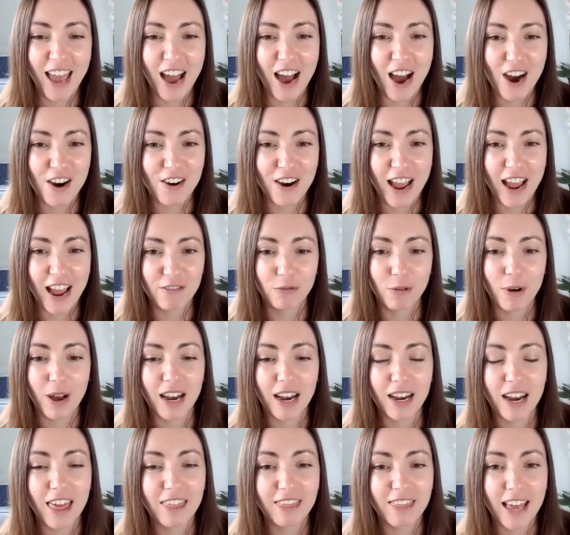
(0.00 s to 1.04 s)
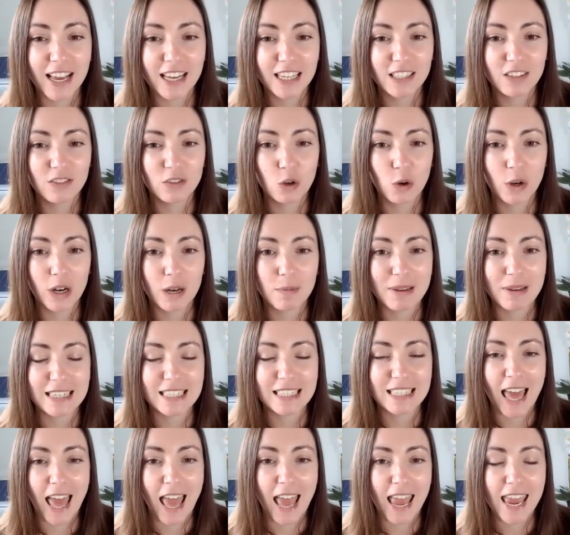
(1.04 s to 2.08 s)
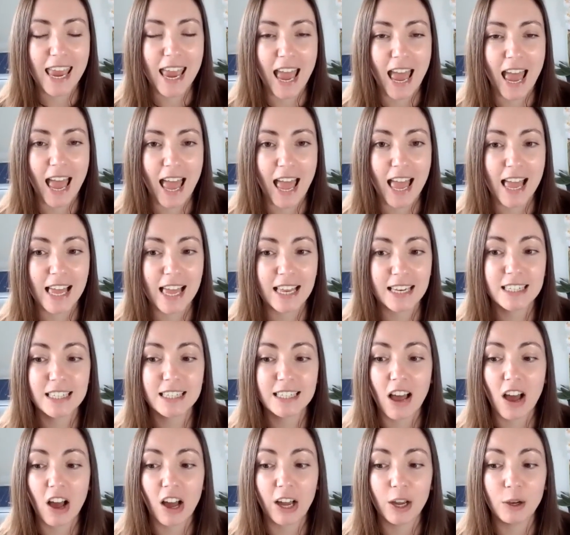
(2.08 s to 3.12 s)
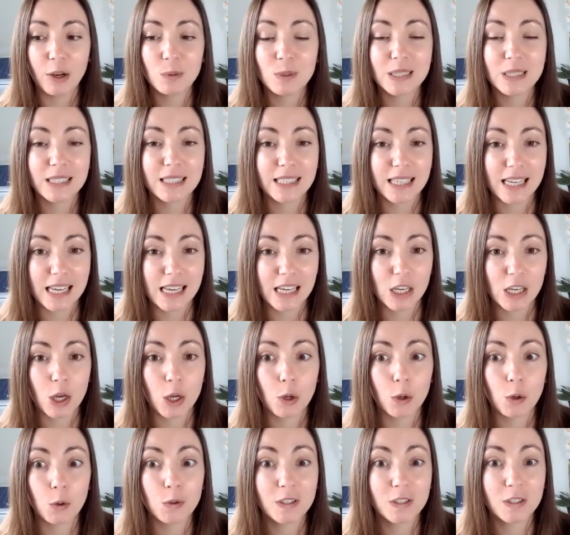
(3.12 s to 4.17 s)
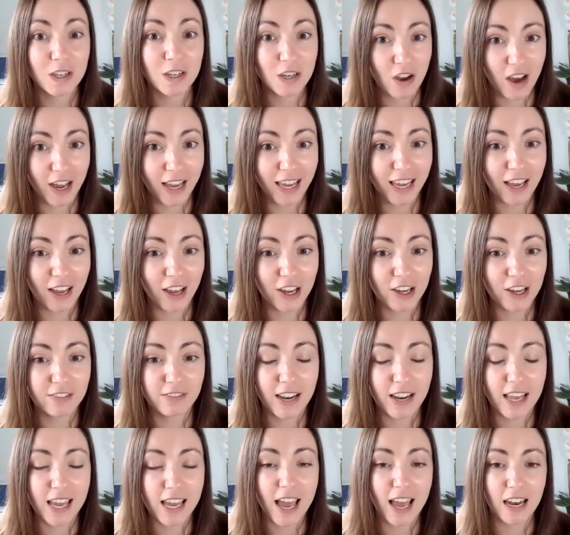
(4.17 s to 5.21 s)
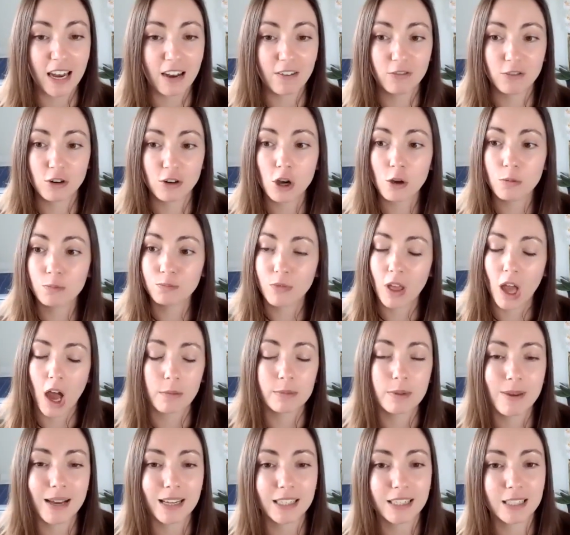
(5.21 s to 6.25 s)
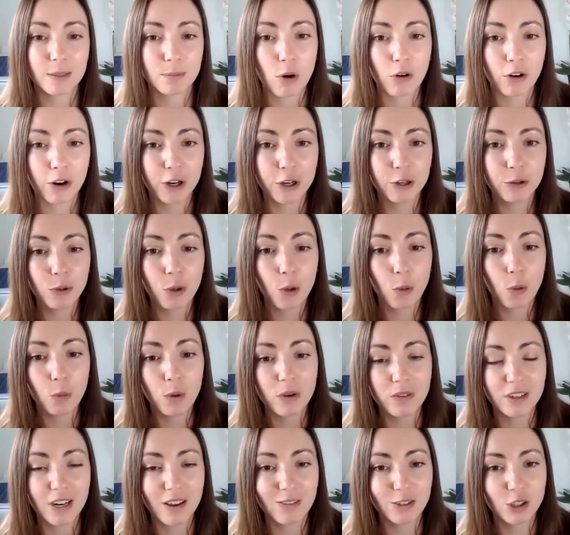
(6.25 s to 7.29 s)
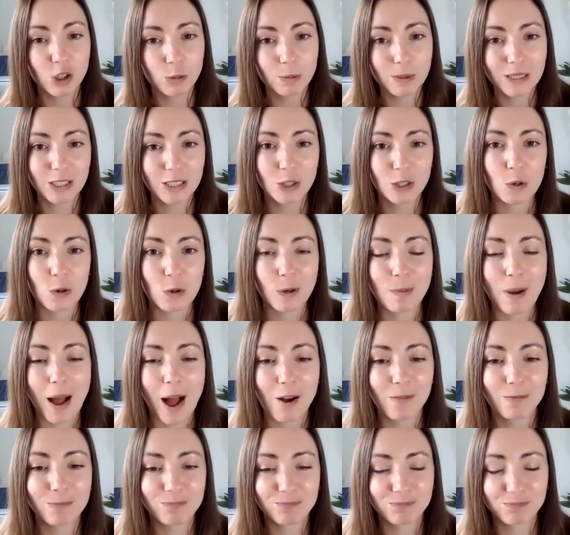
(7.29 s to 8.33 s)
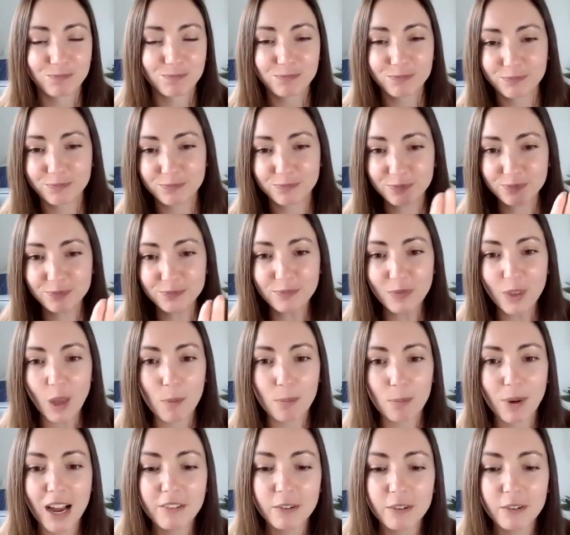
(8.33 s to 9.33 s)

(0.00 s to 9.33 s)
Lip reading: All right, everyone, thanks for joining me today, and I will see you tonight, hopefully. And if not, I'll be back tomorrow with another topic to talk about. Bye,